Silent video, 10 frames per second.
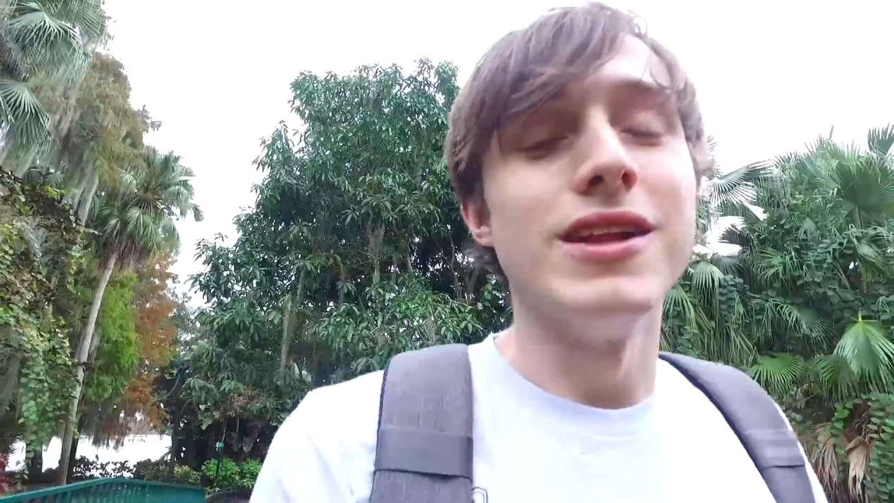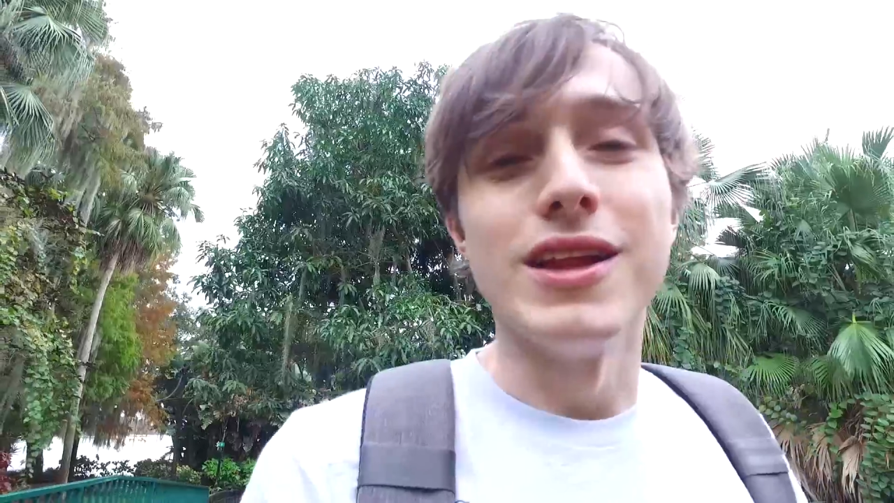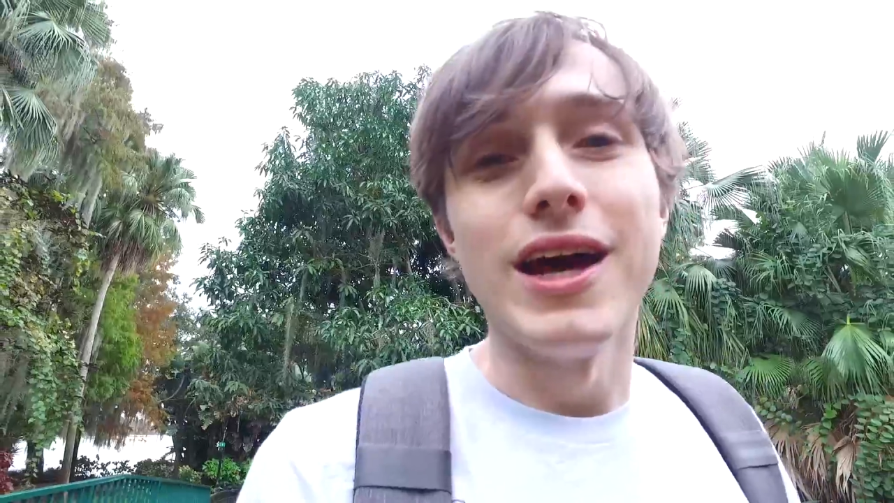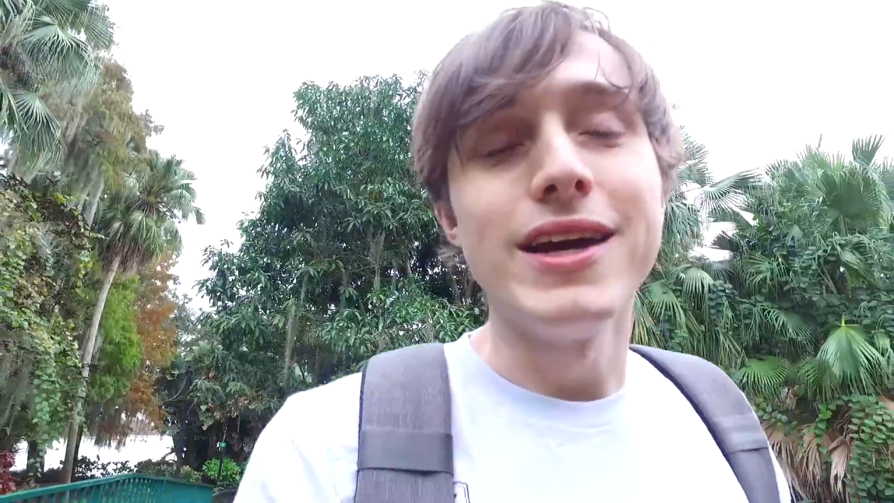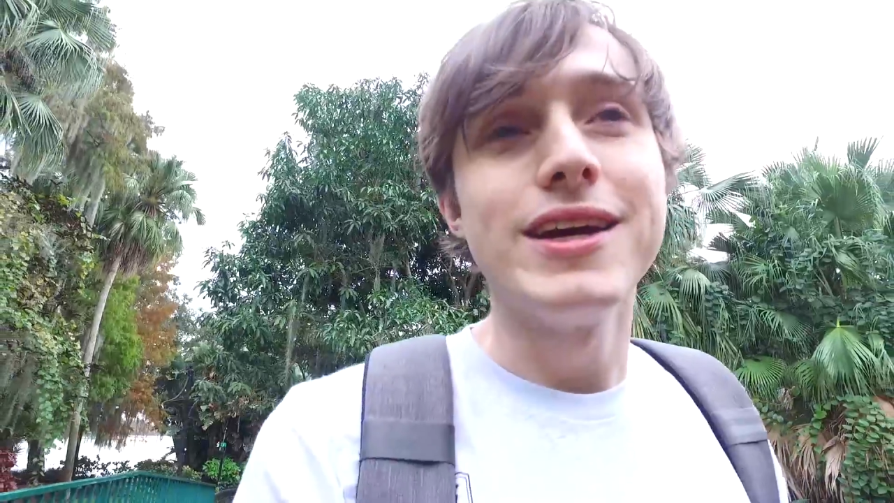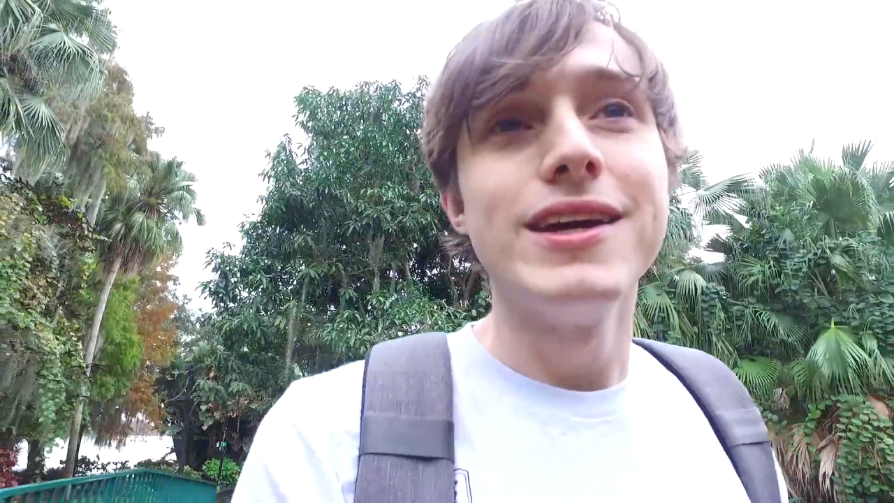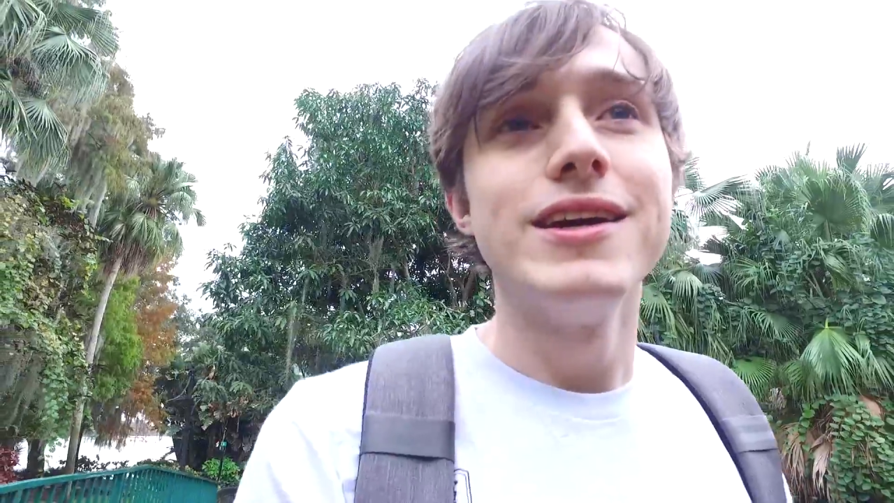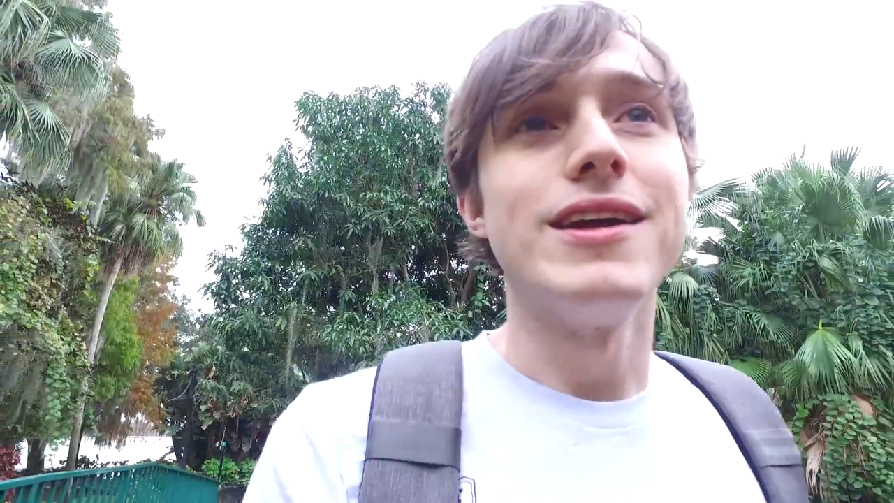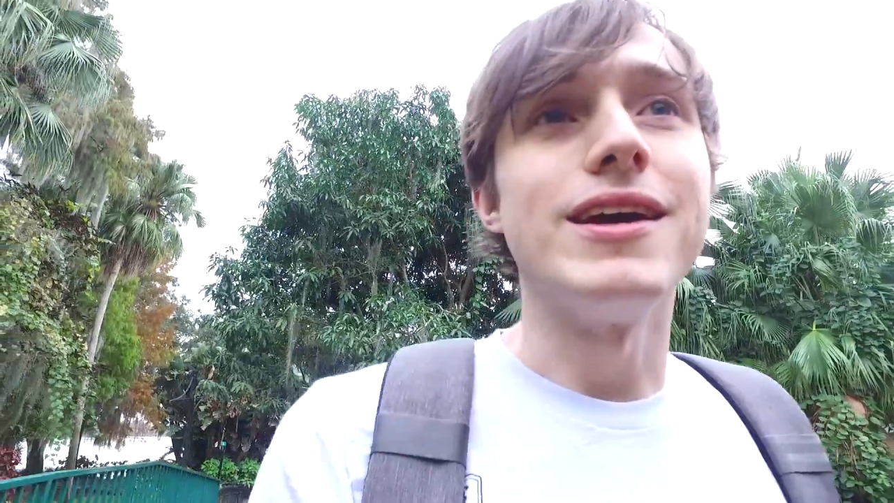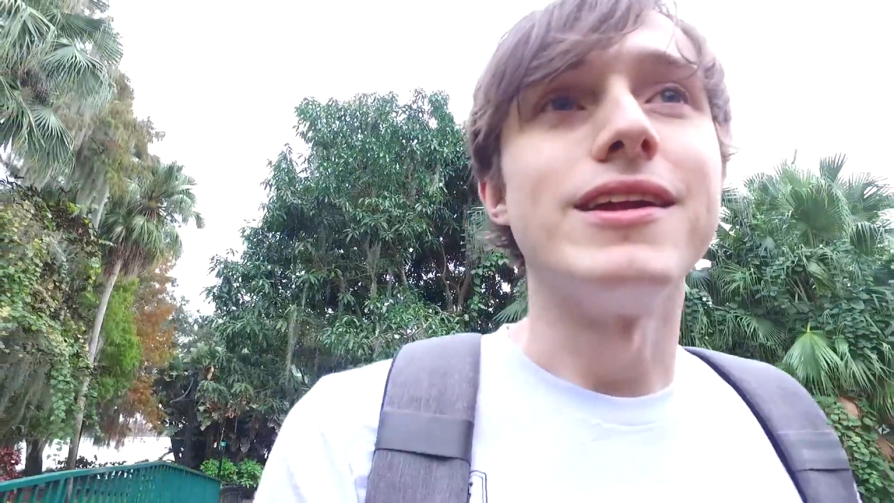like
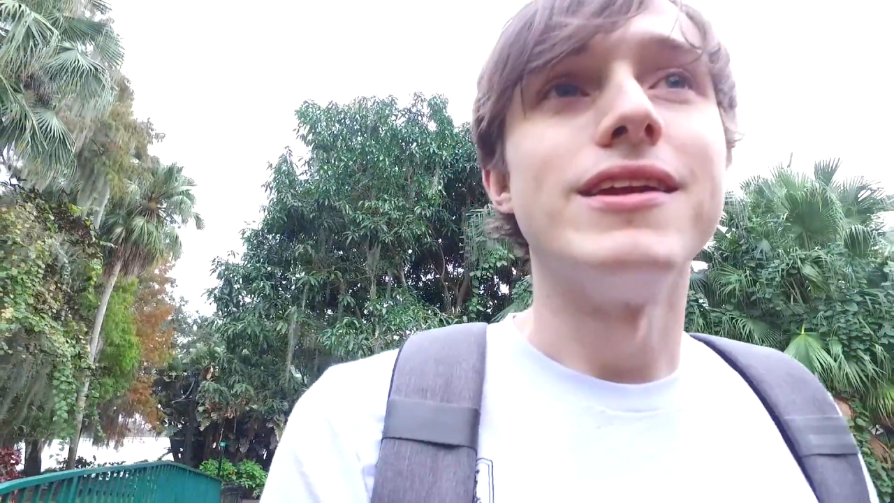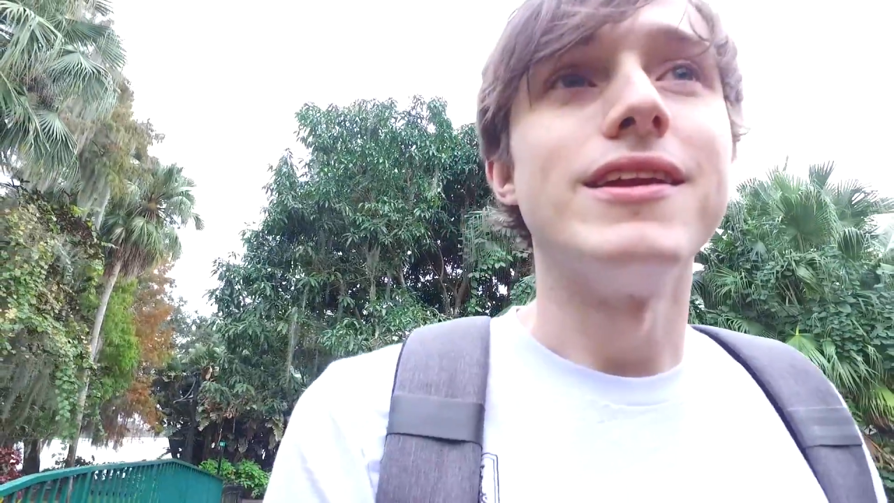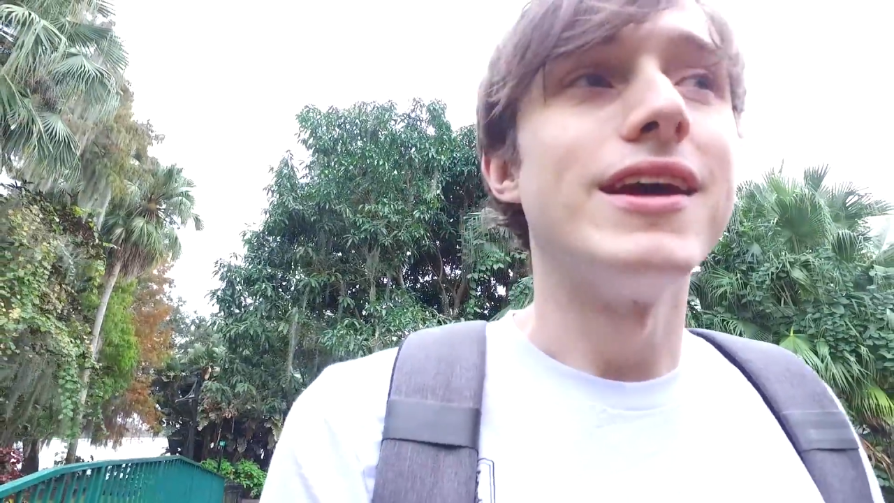it, and